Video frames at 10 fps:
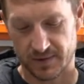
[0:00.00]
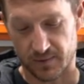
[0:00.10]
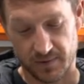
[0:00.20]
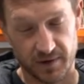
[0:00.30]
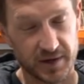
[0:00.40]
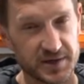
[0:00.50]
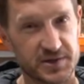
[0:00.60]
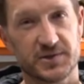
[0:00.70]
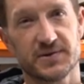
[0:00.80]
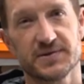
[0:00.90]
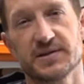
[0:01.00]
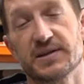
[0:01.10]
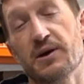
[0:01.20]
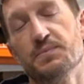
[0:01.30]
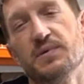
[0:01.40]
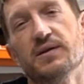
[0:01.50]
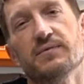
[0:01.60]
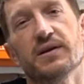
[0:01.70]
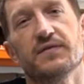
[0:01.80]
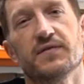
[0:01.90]
or running shoes to help you get
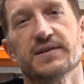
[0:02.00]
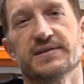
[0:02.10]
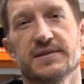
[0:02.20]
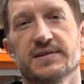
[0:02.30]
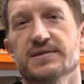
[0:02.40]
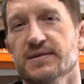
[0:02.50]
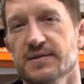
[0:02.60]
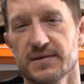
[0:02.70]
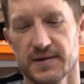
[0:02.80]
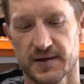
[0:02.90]
ready for the season,